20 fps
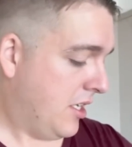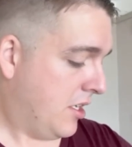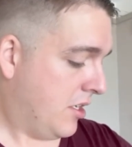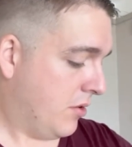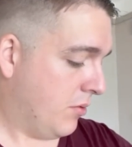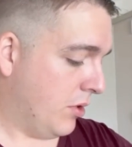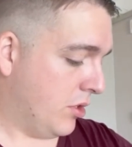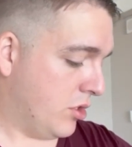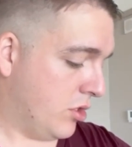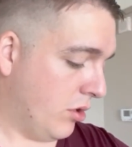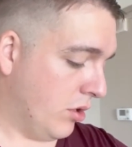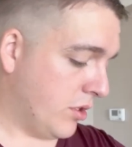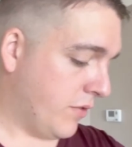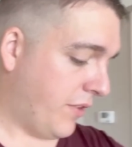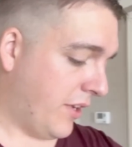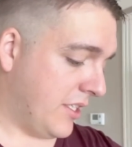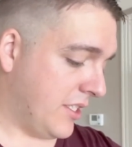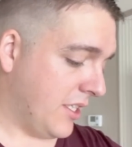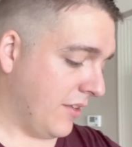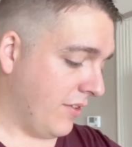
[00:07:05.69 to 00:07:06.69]
which those
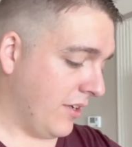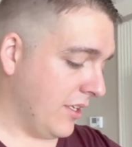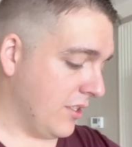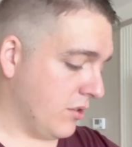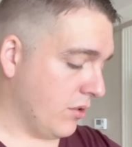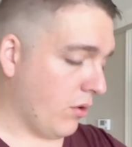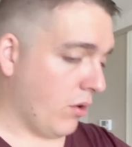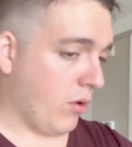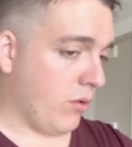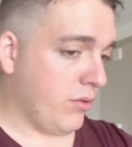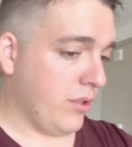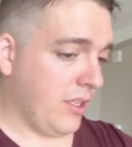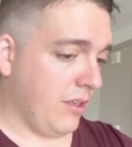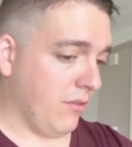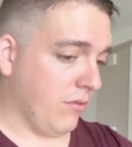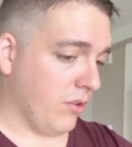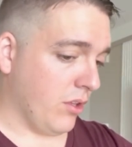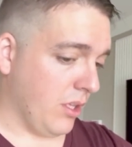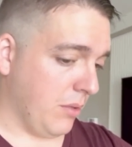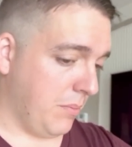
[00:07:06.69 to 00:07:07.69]
festivities only
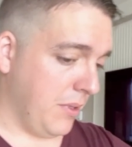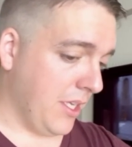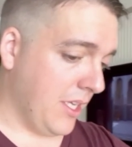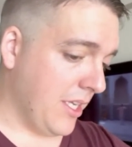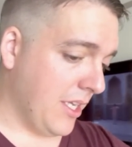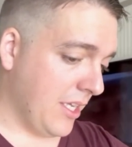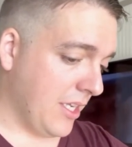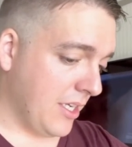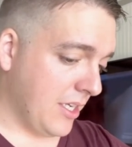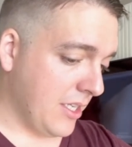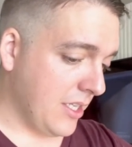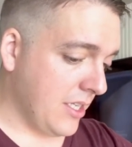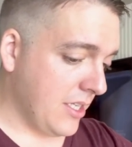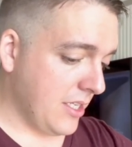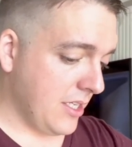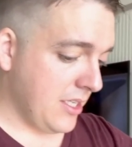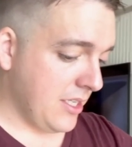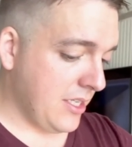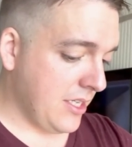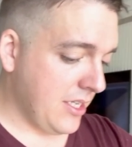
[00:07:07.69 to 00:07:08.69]
really begin
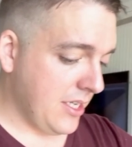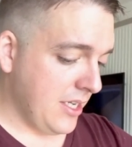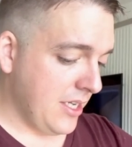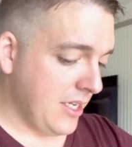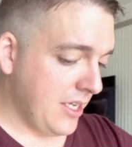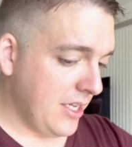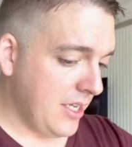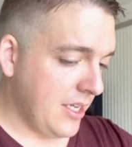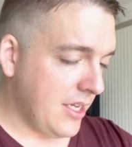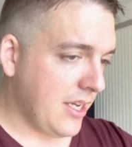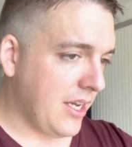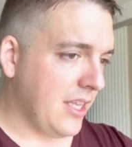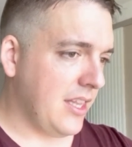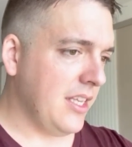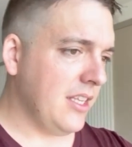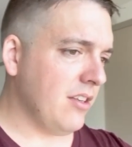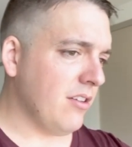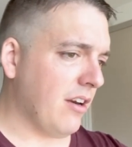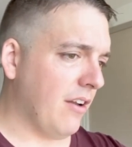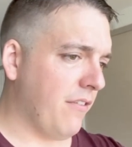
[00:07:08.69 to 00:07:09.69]

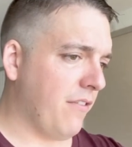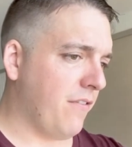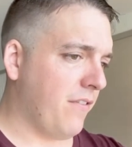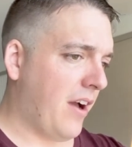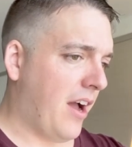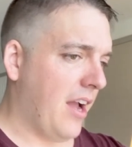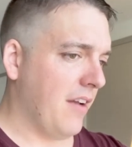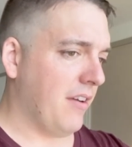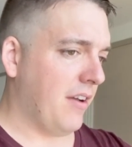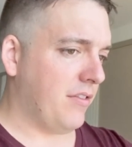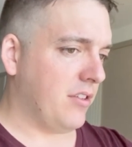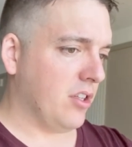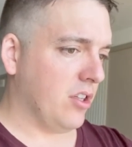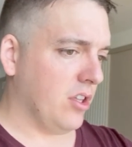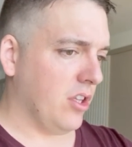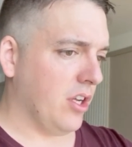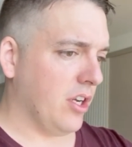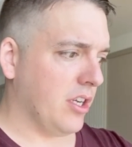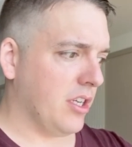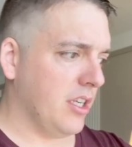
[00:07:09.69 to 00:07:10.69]
think they're at five. I have to
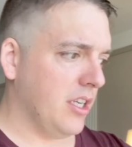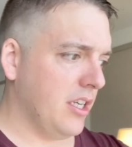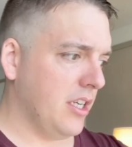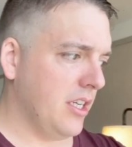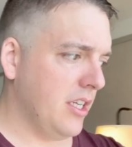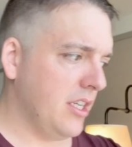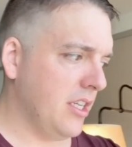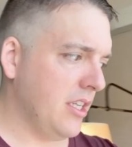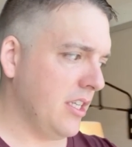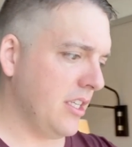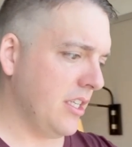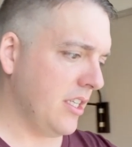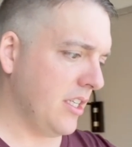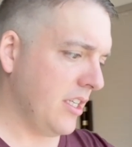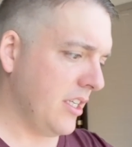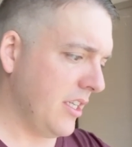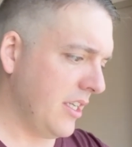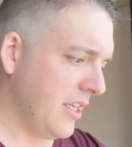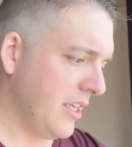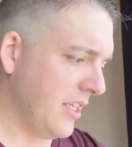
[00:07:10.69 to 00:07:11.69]
look.
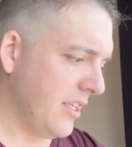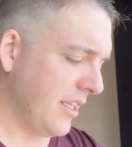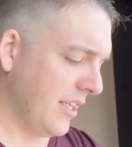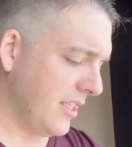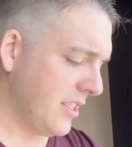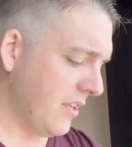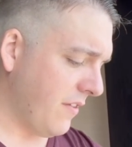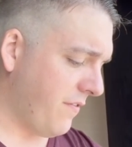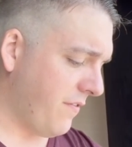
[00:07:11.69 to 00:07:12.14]
I think it's at